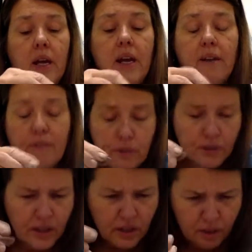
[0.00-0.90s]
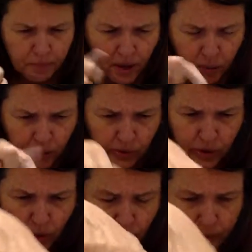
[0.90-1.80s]
If you see a spot where there's a
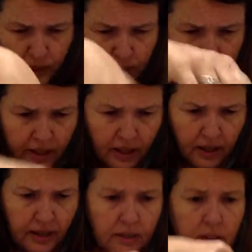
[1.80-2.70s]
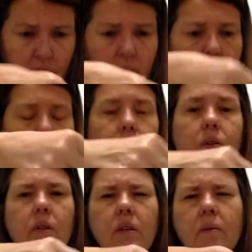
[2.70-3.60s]
little bit of daylight,
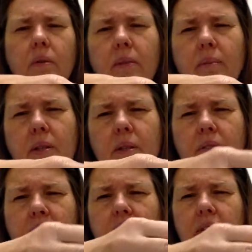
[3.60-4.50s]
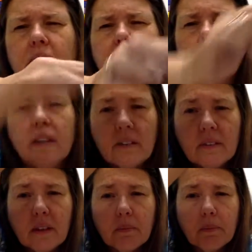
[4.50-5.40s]
let me see if I can see
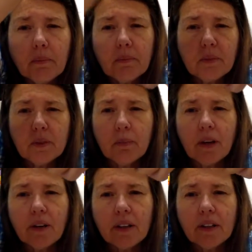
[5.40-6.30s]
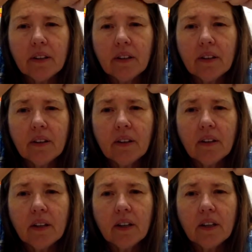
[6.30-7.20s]
that spot right there.
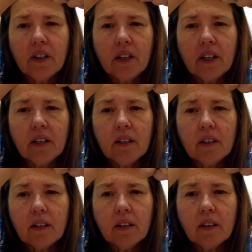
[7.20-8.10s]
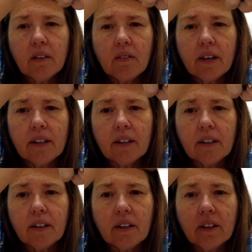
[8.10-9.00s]
You need right
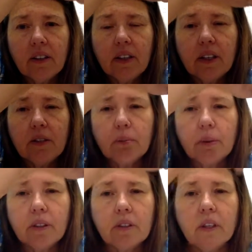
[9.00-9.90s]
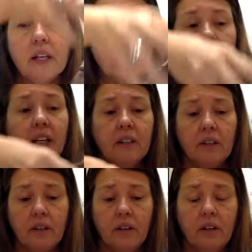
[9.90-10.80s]
there. You need to put clay
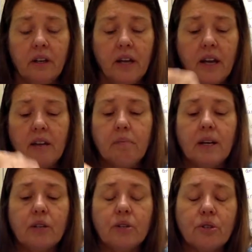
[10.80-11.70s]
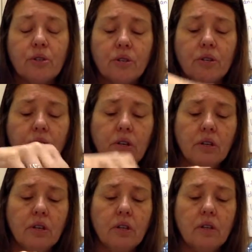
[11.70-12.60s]
there and make sure
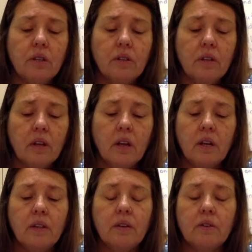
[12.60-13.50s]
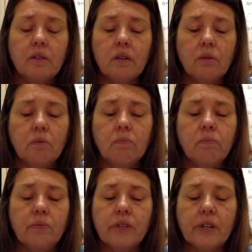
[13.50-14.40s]
there's no
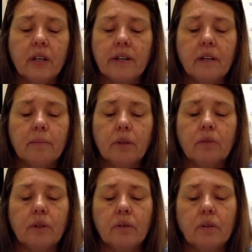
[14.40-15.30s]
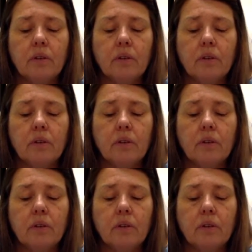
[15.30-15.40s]
sunlight coming through.